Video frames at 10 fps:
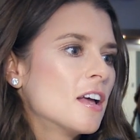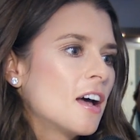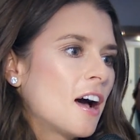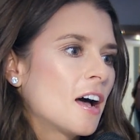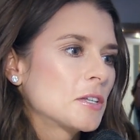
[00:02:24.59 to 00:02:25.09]

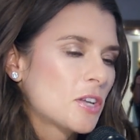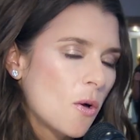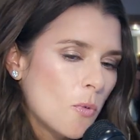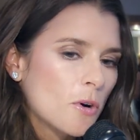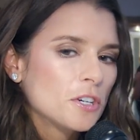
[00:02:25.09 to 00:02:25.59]
Okay. It's
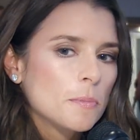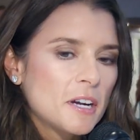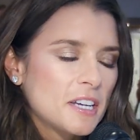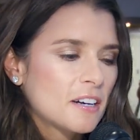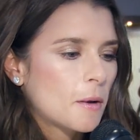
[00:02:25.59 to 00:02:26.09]
called Warrior
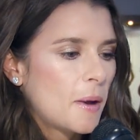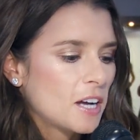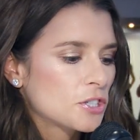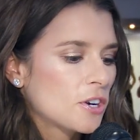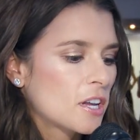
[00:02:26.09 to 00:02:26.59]
by Danica
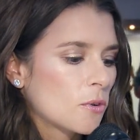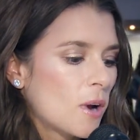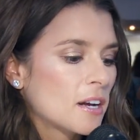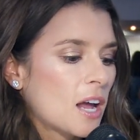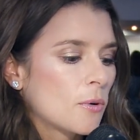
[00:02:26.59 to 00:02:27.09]
Patrick, and
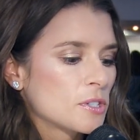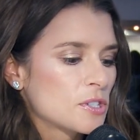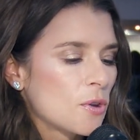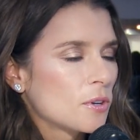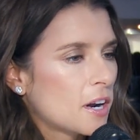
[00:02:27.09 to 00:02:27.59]
right now
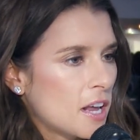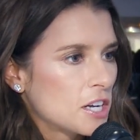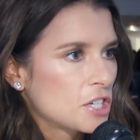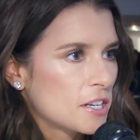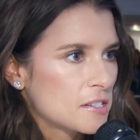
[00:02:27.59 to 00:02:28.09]
it's sold on
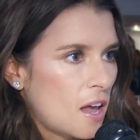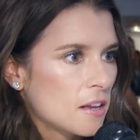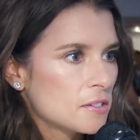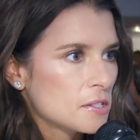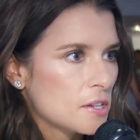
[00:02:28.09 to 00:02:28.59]
HSN.